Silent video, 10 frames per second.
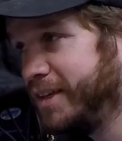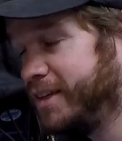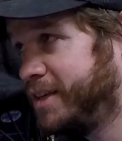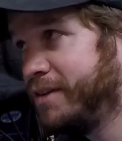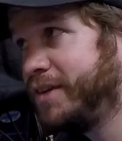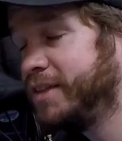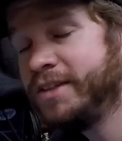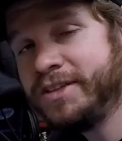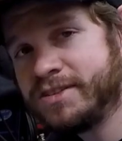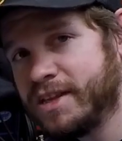at
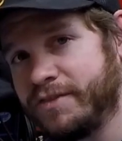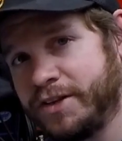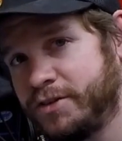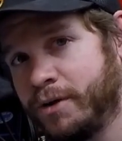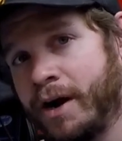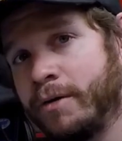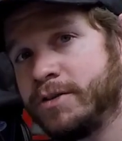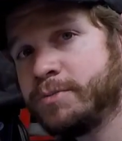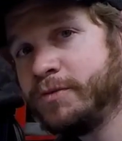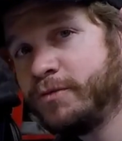least 72
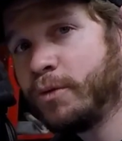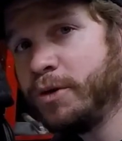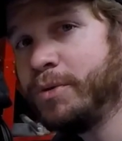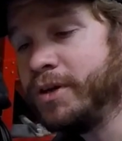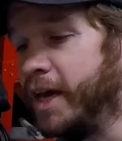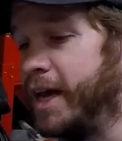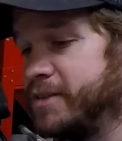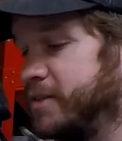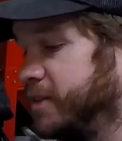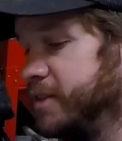hours before you put
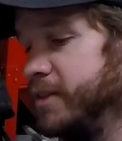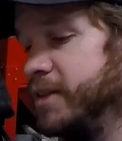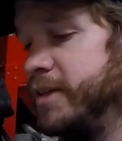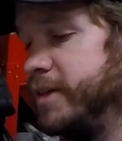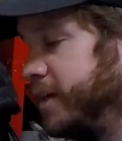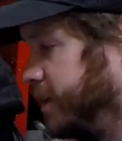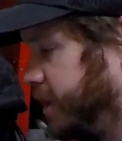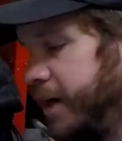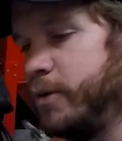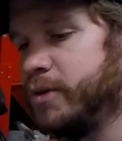gas in it.
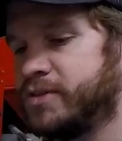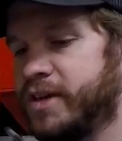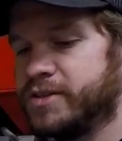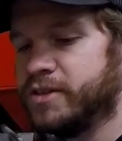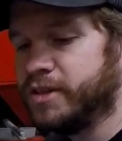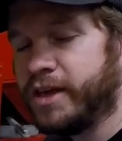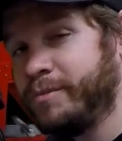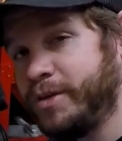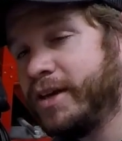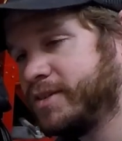I know it says on the
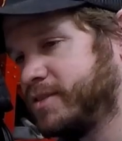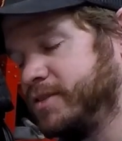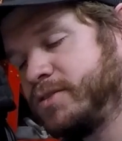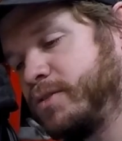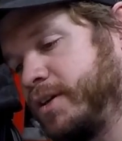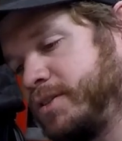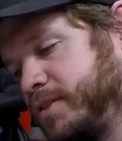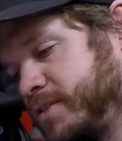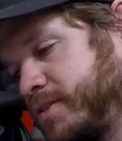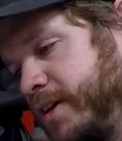KBS
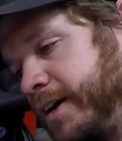instructions,